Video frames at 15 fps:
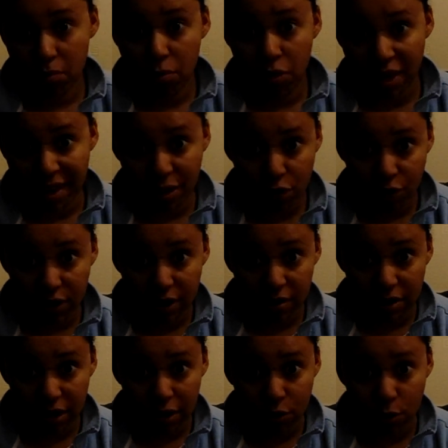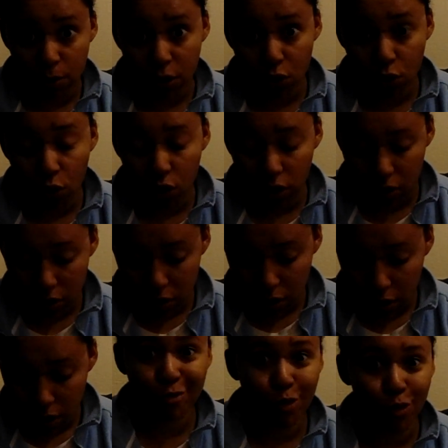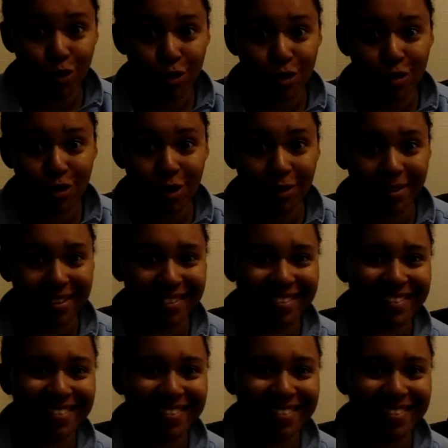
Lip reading: Thanks for listening to me talk. Talk to you soon.